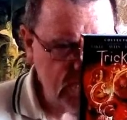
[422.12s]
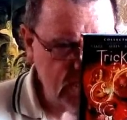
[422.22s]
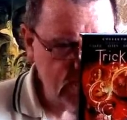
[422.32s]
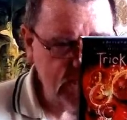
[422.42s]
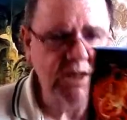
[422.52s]

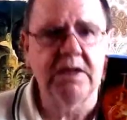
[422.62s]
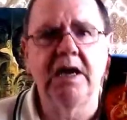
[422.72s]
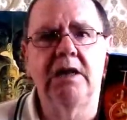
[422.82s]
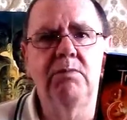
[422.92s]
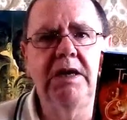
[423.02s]
tales set on
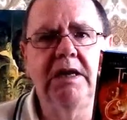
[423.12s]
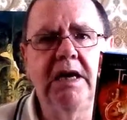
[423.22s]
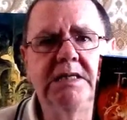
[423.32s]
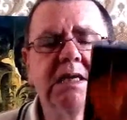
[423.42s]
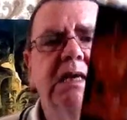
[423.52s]
Halloween
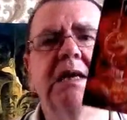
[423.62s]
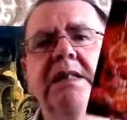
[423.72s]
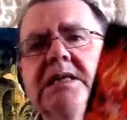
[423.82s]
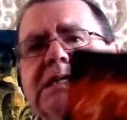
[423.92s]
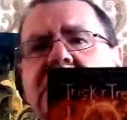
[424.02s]
night.
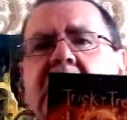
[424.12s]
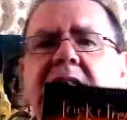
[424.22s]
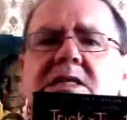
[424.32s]
This, yeah,